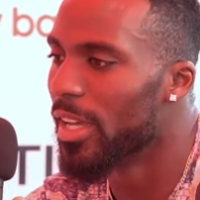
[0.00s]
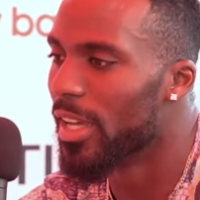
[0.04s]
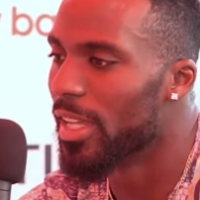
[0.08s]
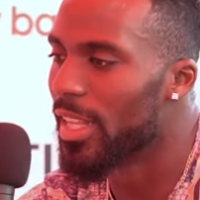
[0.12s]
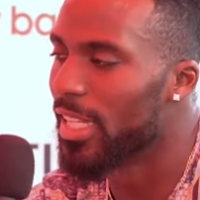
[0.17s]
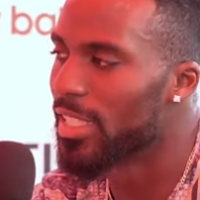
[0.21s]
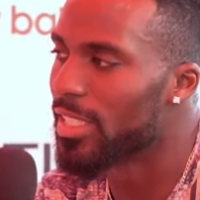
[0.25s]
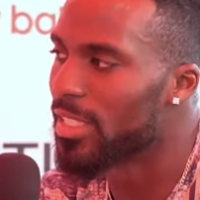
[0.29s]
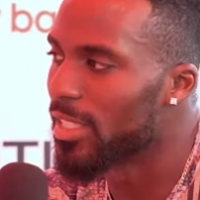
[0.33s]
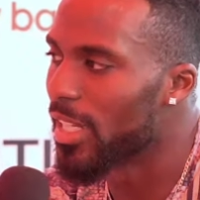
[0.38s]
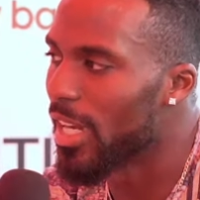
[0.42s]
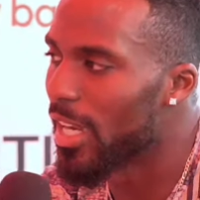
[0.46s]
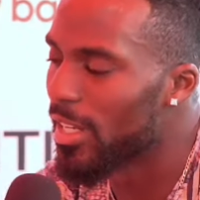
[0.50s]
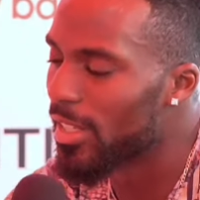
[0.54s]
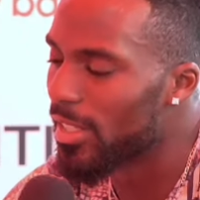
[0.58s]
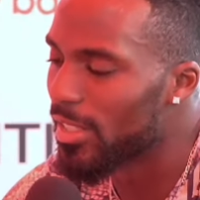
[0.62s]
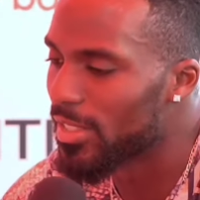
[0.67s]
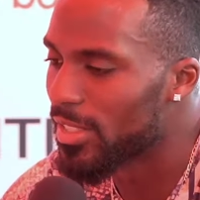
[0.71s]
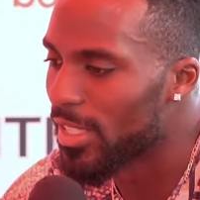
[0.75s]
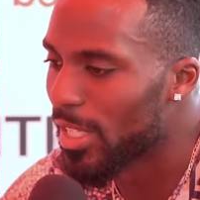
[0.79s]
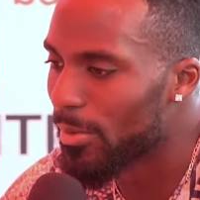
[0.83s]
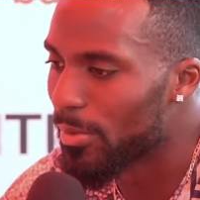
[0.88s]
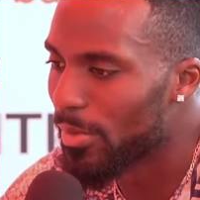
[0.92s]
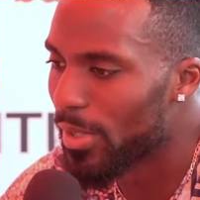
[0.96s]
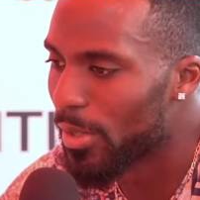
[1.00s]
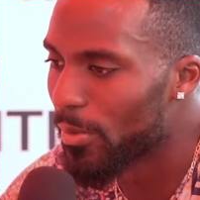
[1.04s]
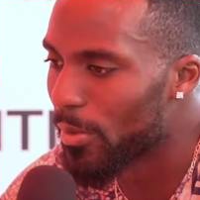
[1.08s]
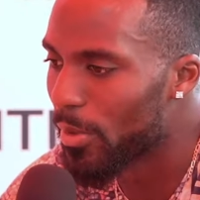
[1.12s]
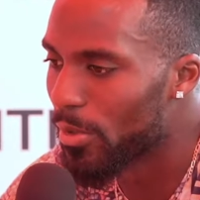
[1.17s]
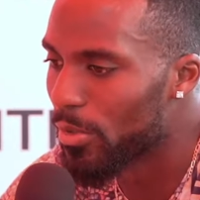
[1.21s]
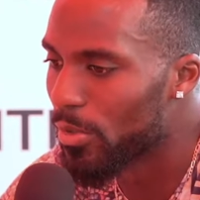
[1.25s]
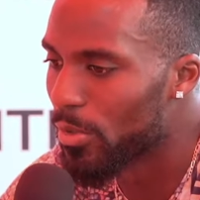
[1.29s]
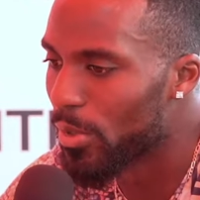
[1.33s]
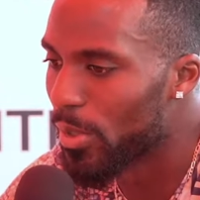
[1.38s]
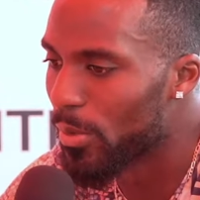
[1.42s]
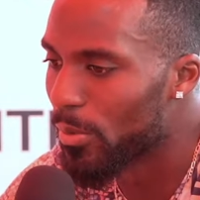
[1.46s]
and that's just kind of the same thing we
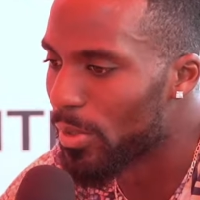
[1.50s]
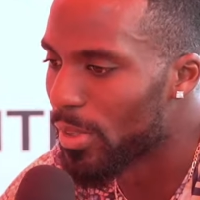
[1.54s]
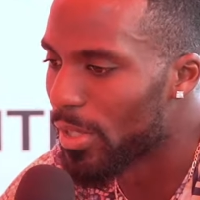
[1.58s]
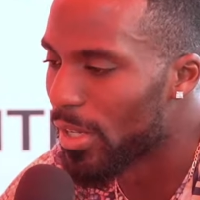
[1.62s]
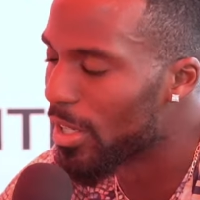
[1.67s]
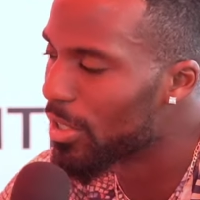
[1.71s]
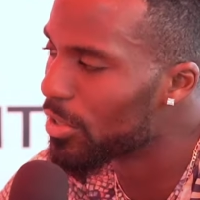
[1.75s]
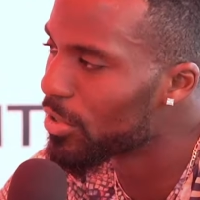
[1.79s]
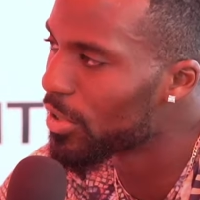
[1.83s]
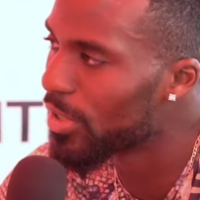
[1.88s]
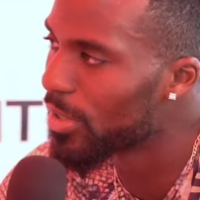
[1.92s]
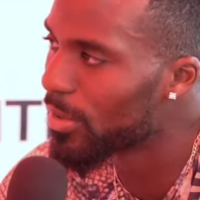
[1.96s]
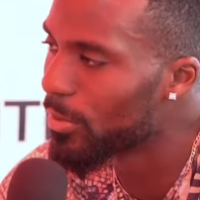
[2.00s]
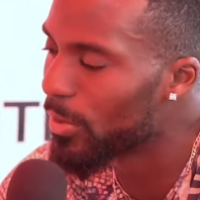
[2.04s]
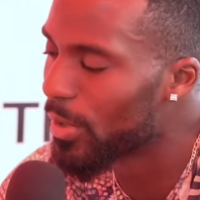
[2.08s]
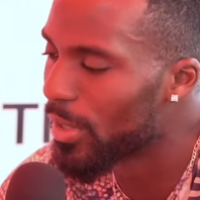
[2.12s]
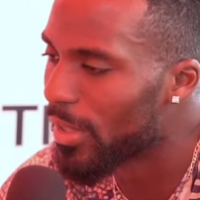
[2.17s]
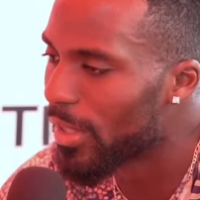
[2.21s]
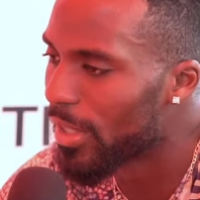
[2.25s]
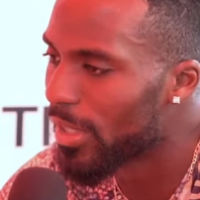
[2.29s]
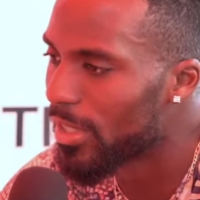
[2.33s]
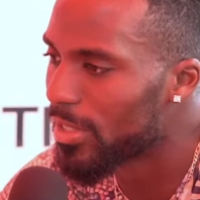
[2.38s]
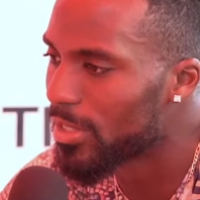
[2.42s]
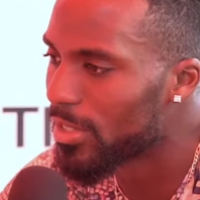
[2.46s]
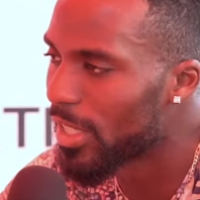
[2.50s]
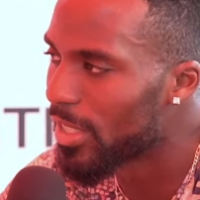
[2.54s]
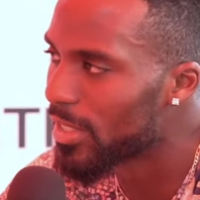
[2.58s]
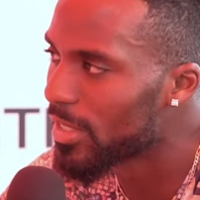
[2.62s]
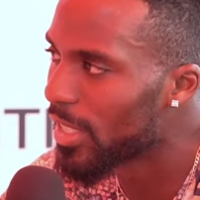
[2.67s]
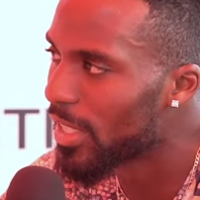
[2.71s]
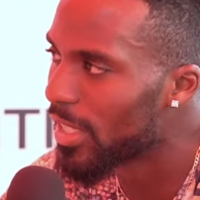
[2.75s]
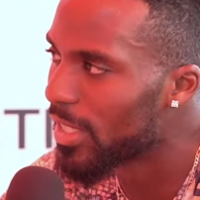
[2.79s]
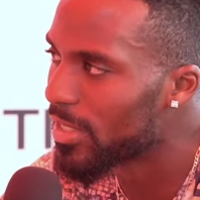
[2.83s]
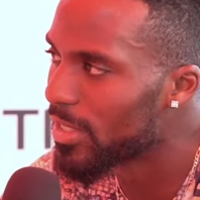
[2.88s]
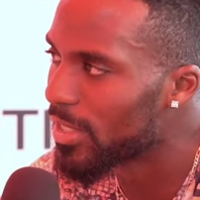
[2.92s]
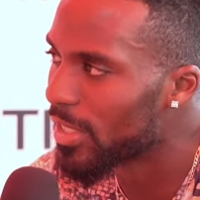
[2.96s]
were doing with the hundred with uh,
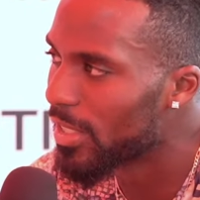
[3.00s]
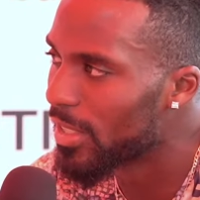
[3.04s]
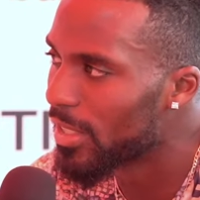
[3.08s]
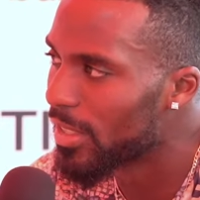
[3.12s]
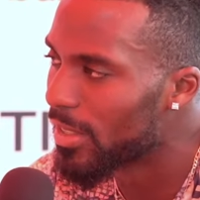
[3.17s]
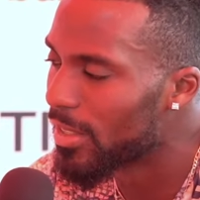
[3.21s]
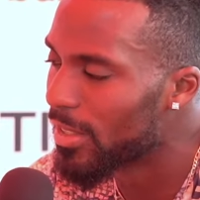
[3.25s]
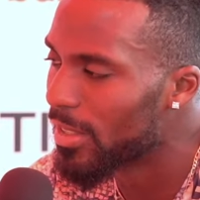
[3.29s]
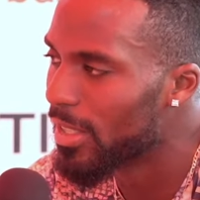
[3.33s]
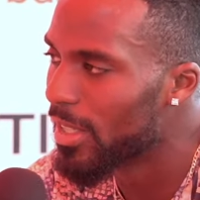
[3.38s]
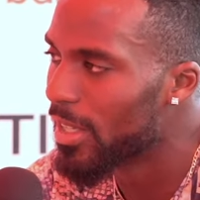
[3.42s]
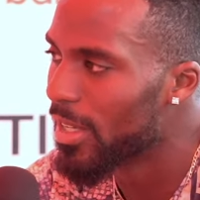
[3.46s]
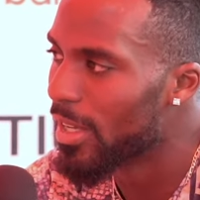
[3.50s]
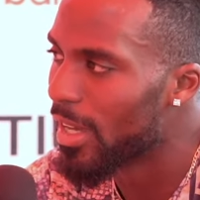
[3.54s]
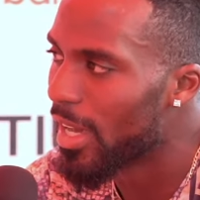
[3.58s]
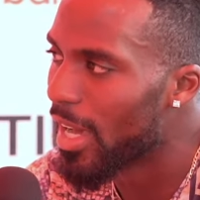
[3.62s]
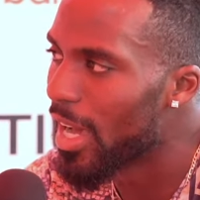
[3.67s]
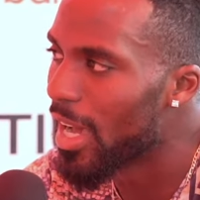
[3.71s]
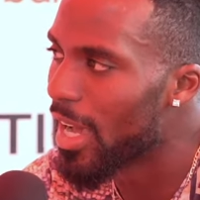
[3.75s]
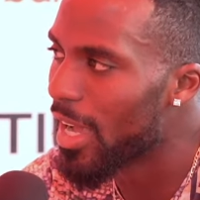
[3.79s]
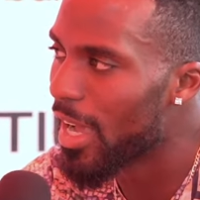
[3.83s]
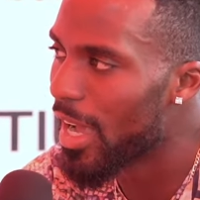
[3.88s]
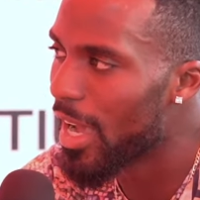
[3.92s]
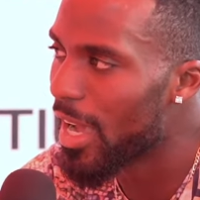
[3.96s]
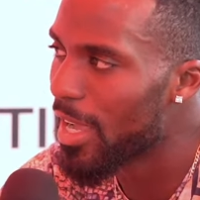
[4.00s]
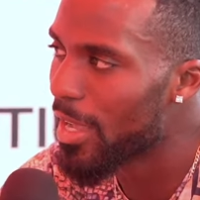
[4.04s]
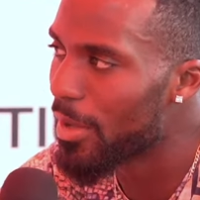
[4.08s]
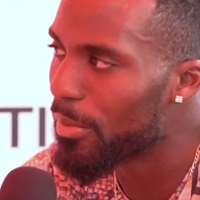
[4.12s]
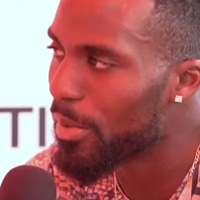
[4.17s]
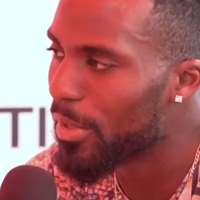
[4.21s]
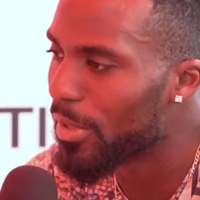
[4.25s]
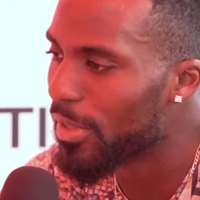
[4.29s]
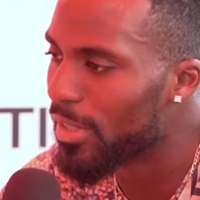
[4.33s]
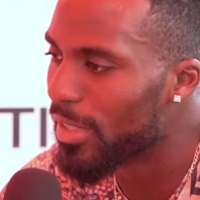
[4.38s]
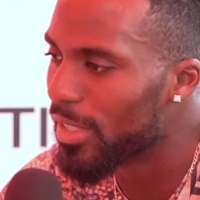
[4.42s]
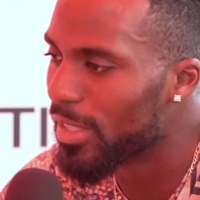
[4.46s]
Sasuke's uh, yeah, eye, eye
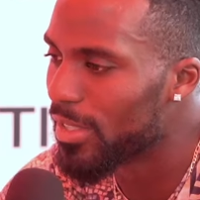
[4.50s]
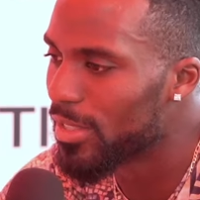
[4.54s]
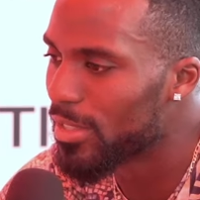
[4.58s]
ability.